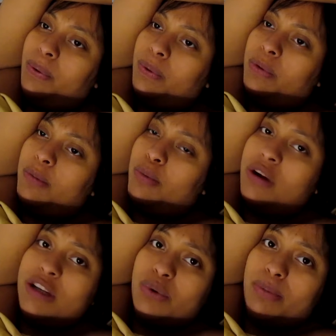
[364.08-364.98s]
The
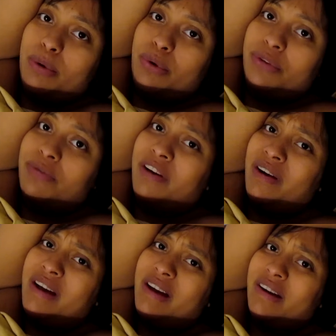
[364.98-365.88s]
boys were both
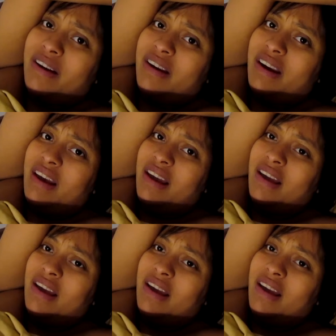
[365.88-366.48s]
very good.